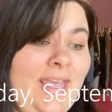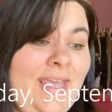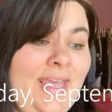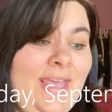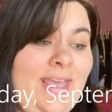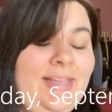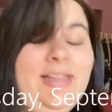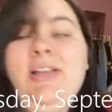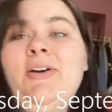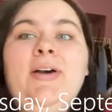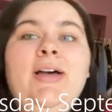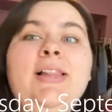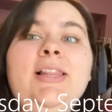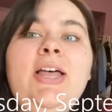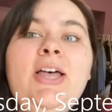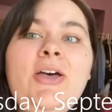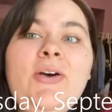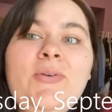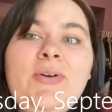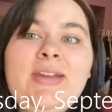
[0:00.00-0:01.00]

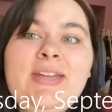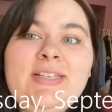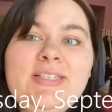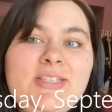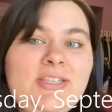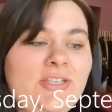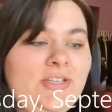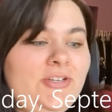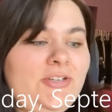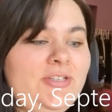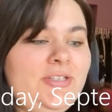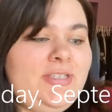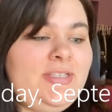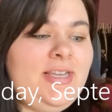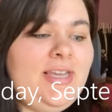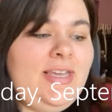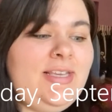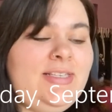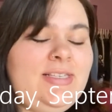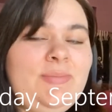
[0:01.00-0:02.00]
Hello, it is
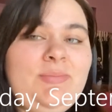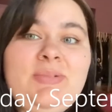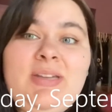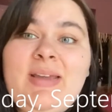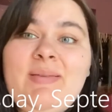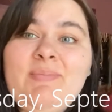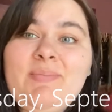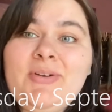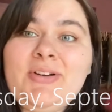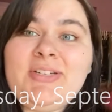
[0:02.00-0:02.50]
Thursday, September